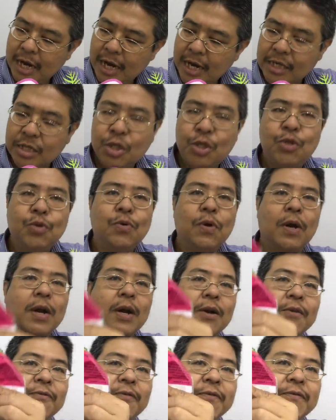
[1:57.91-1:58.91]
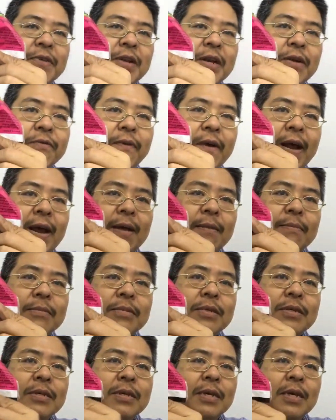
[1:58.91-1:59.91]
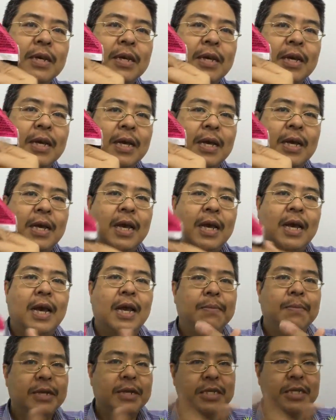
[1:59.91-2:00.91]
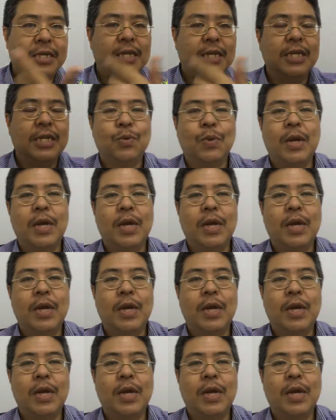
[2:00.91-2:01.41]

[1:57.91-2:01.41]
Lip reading: has 250 grams, and basically this